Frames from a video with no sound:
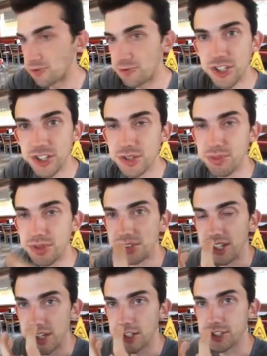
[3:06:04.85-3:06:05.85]
I could fit them
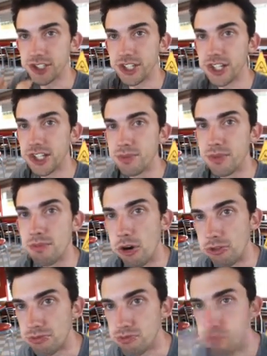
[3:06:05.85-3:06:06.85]
and like actually get it in my
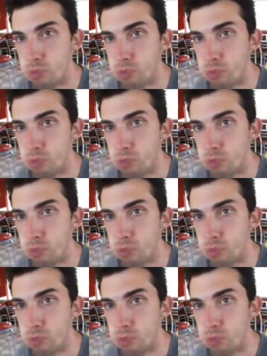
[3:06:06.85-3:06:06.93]
mouth.